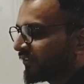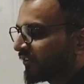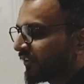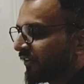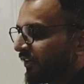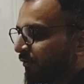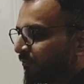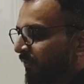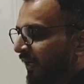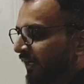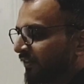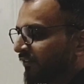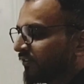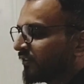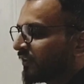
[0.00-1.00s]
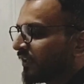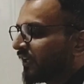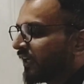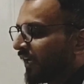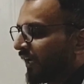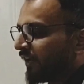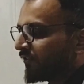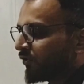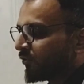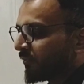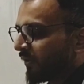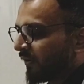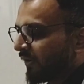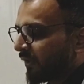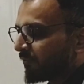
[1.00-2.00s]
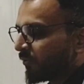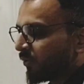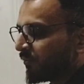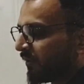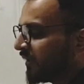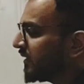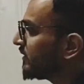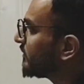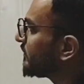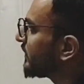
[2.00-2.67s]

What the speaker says: shagreen patch, angiomyolipoma,